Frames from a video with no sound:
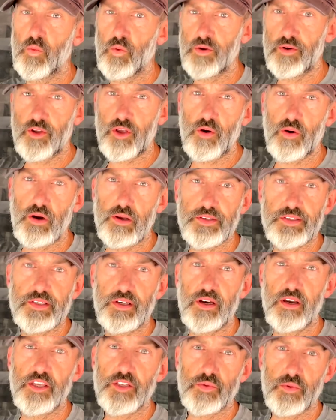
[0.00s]
wanted to go
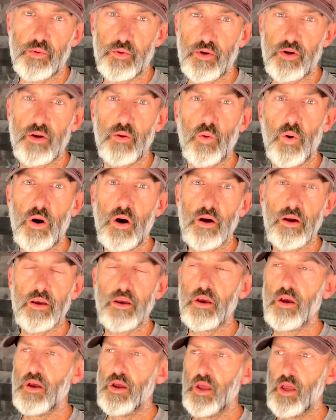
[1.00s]
outside, so we went on a walk.
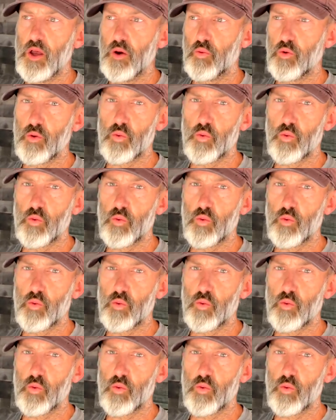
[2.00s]
We